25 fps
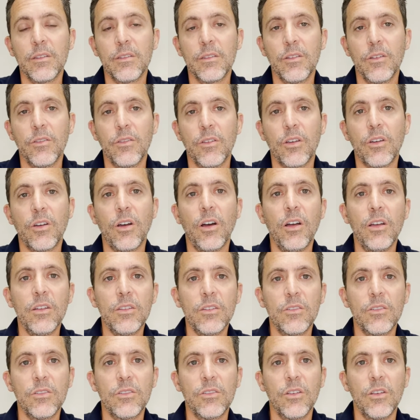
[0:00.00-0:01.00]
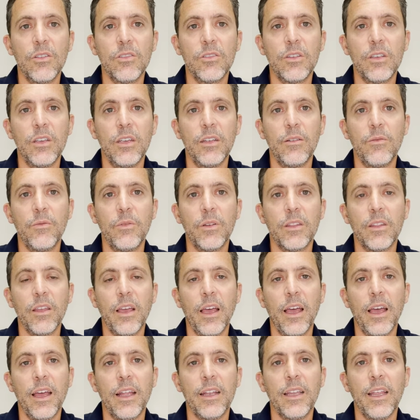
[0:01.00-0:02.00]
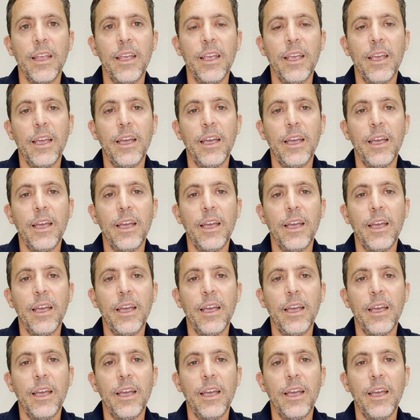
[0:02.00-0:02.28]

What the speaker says: So the cost associated with that,